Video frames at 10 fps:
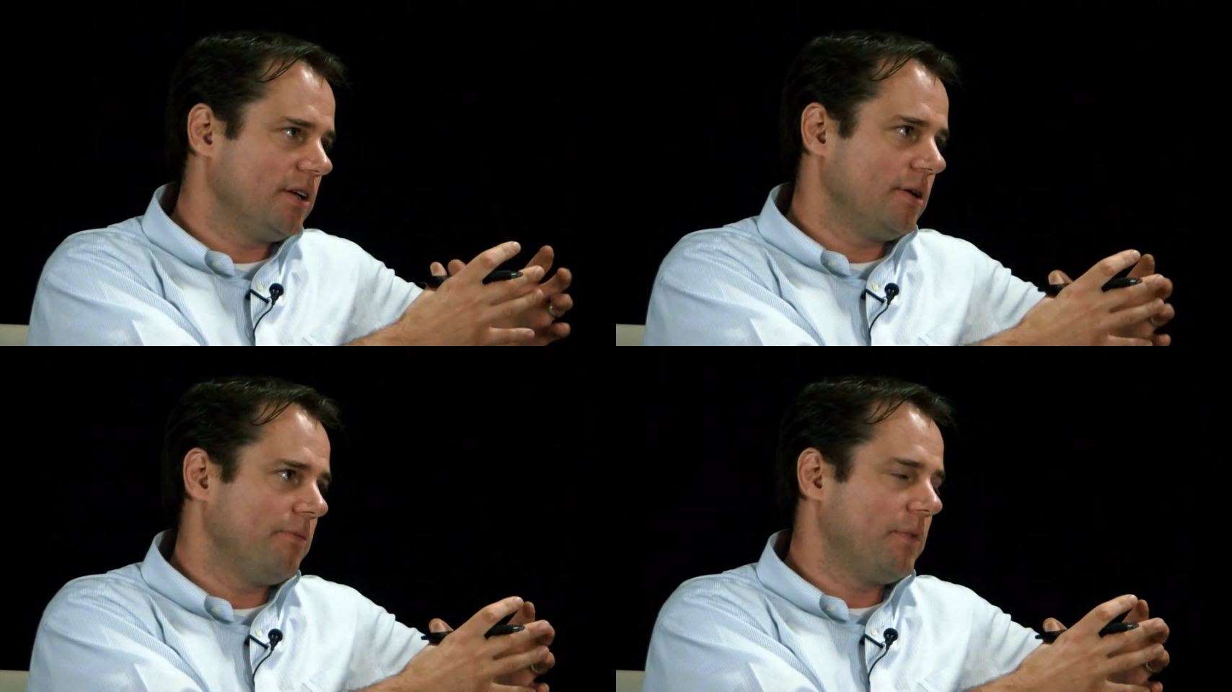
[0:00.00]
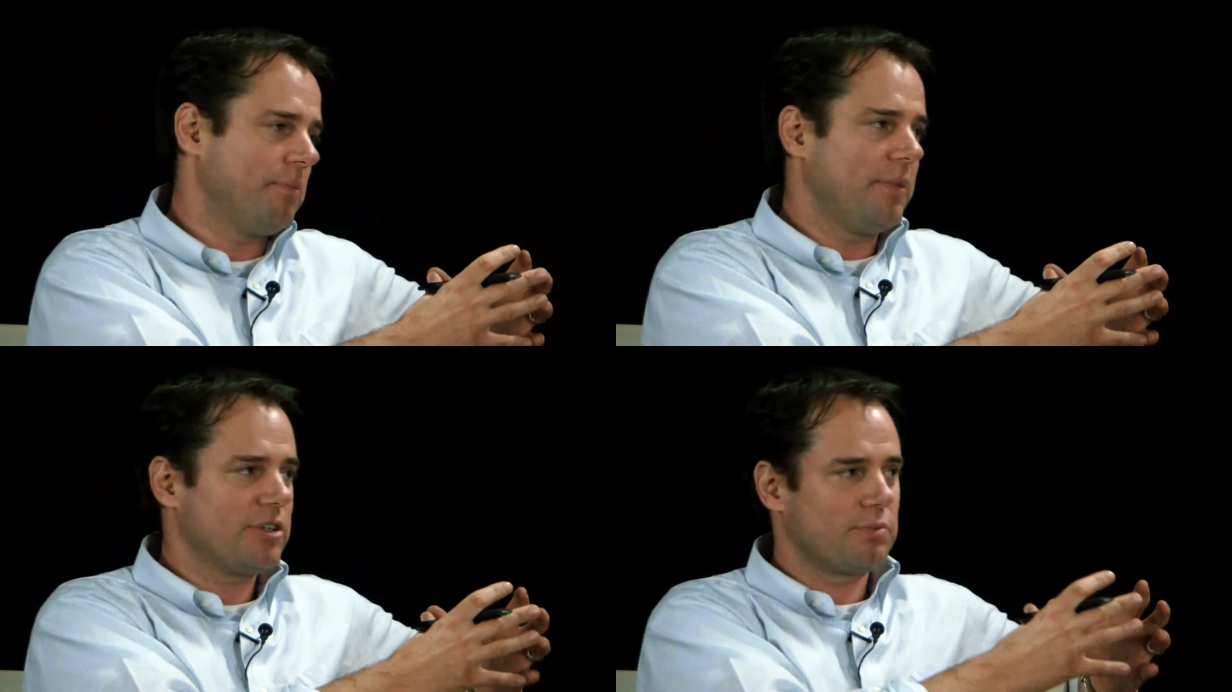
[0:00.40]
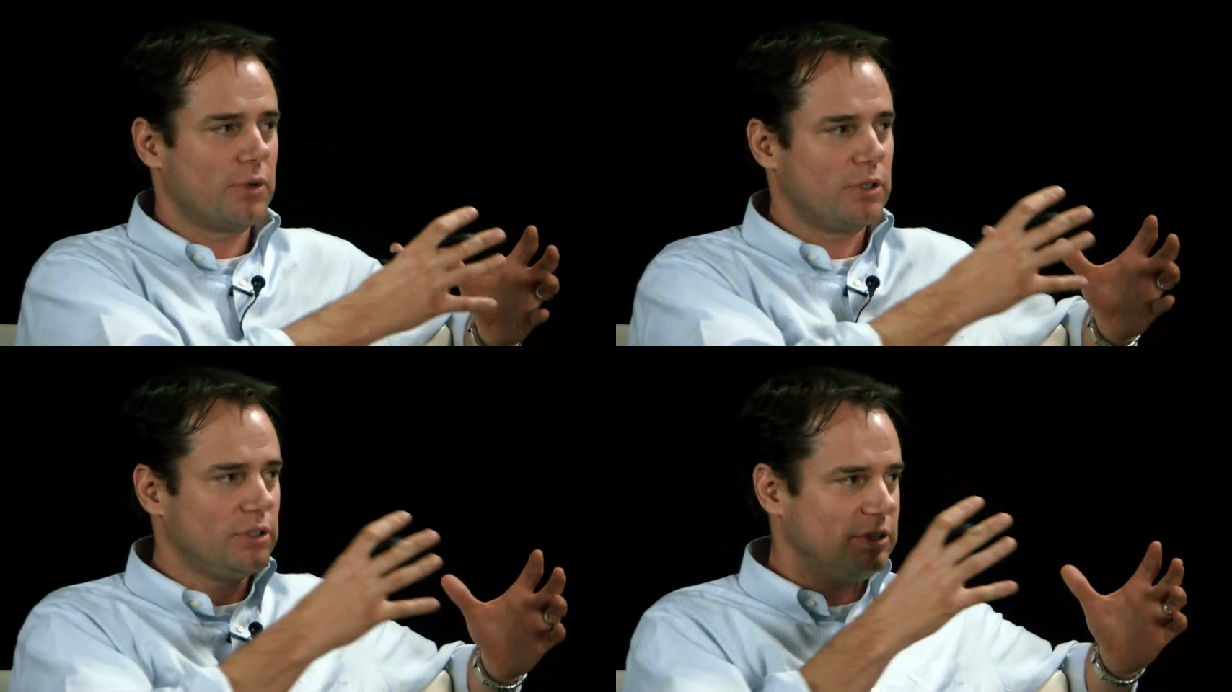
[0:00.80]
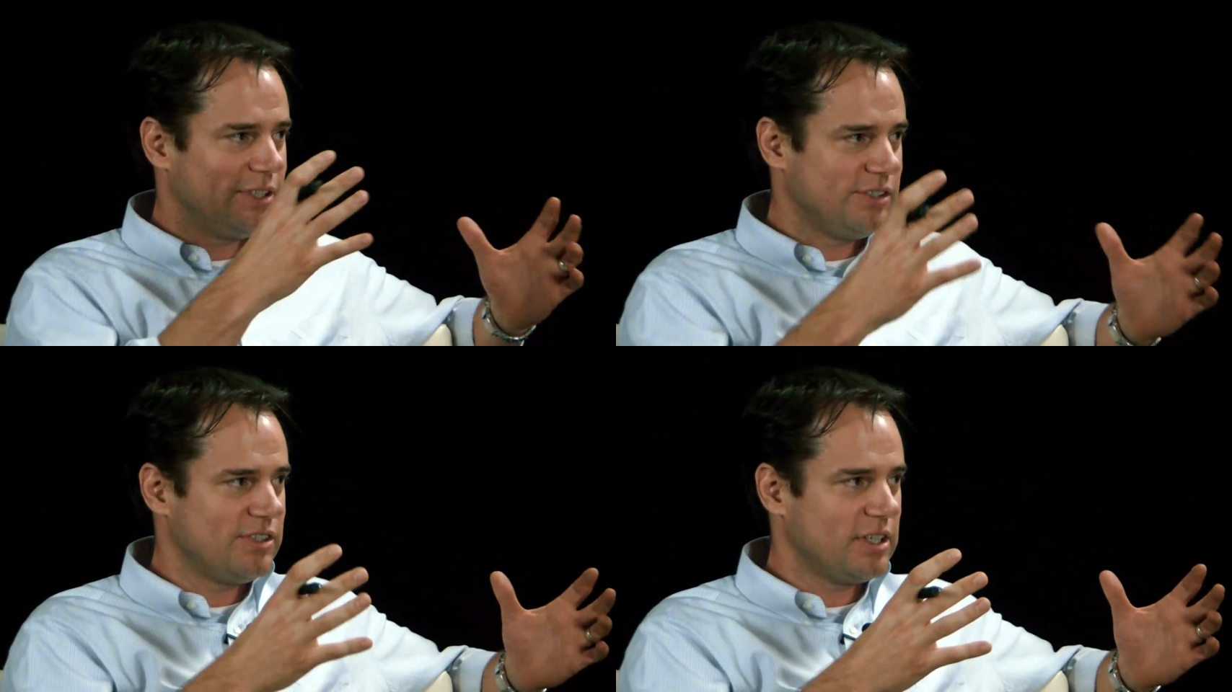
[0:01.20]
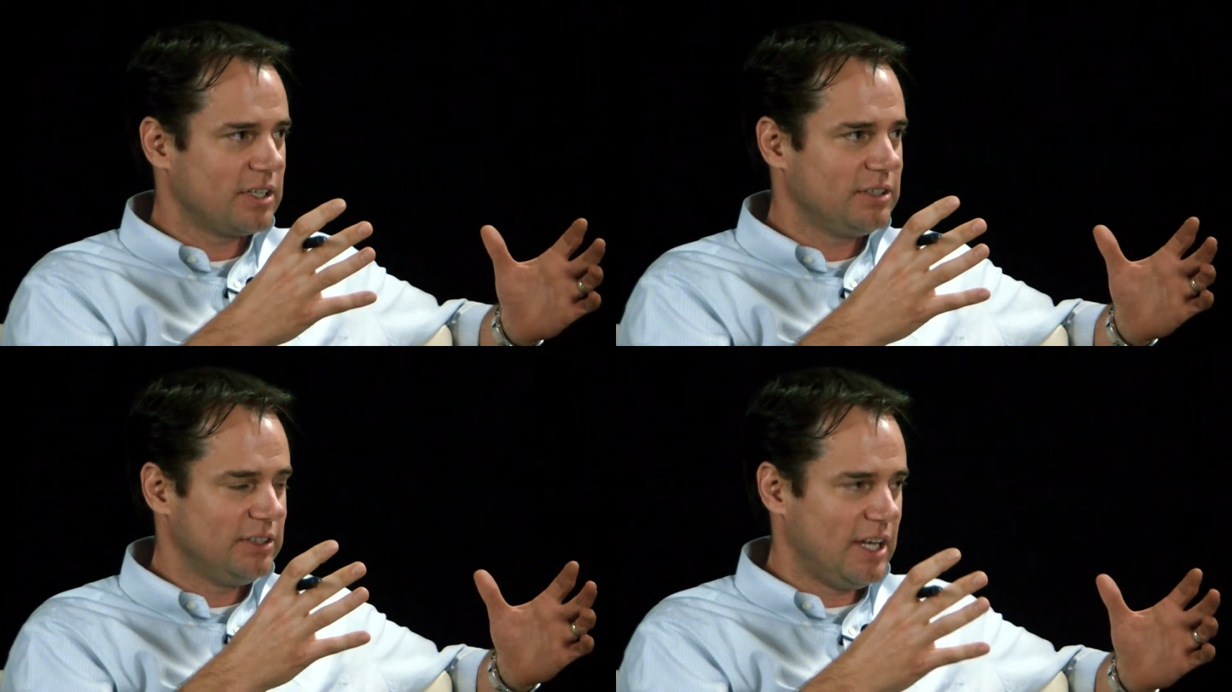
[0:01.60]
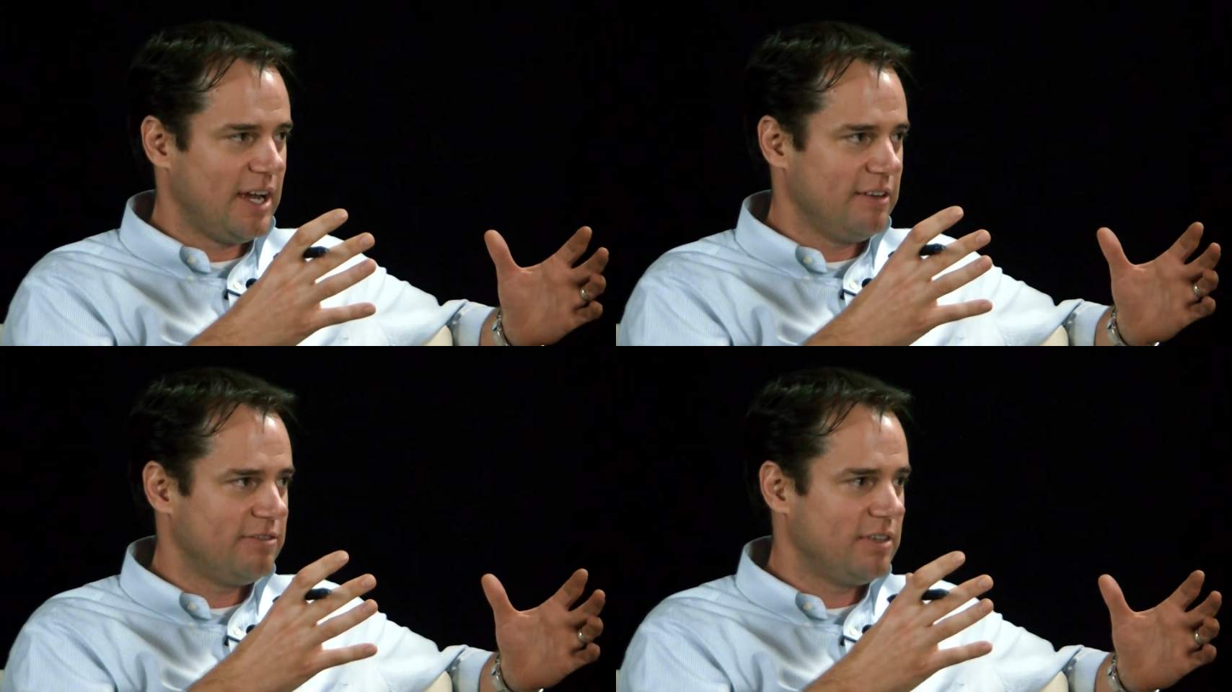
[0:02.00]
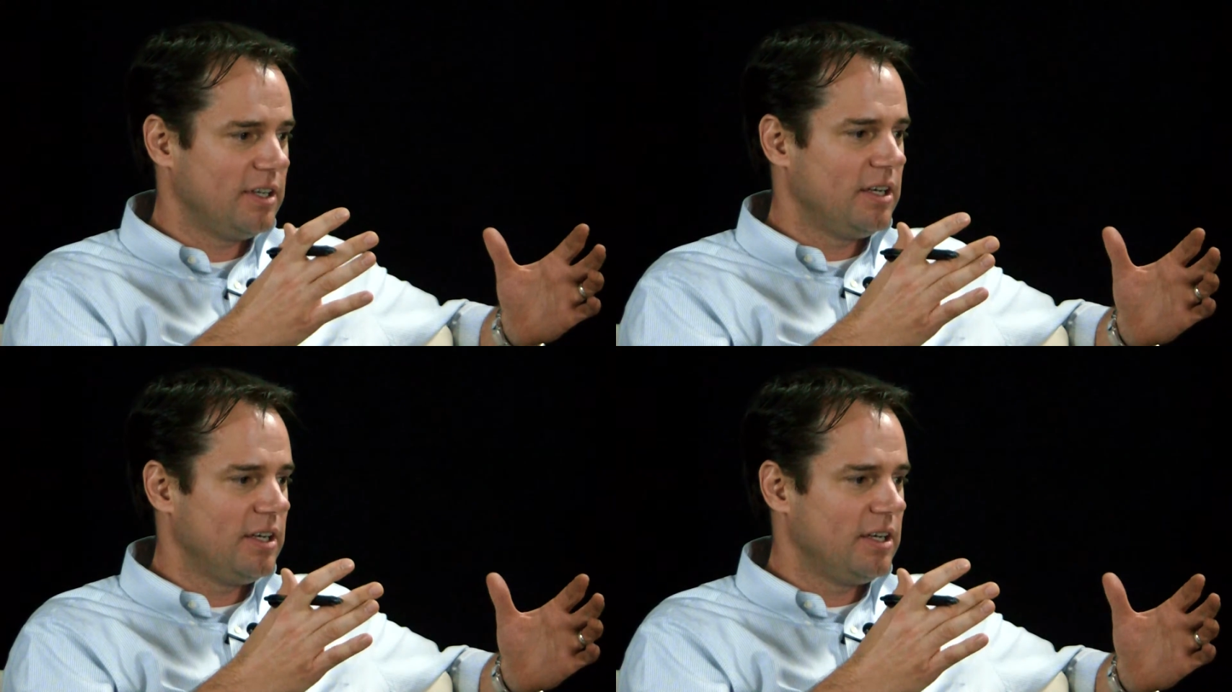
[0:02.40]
a much more holistic life